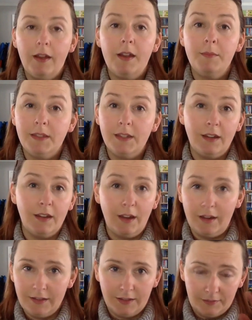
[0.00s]
I'm sick,
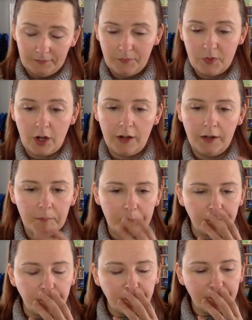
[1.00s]
guys, sorry.
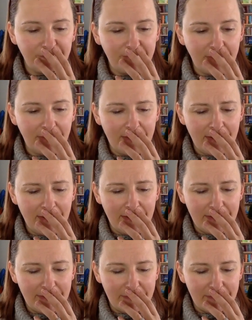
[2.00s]

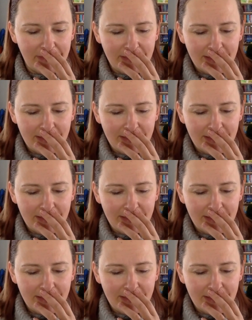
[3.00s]
And